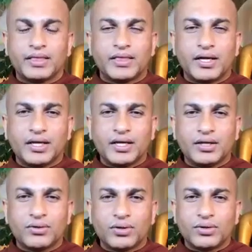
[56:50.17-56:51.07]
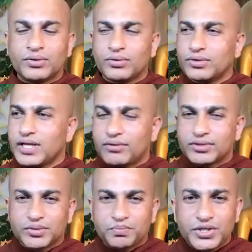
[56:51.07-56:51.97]
Then he told, no, there
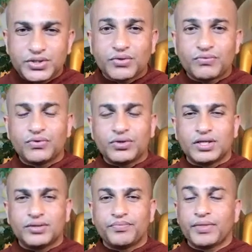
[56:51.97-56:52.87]
was a piece of wood.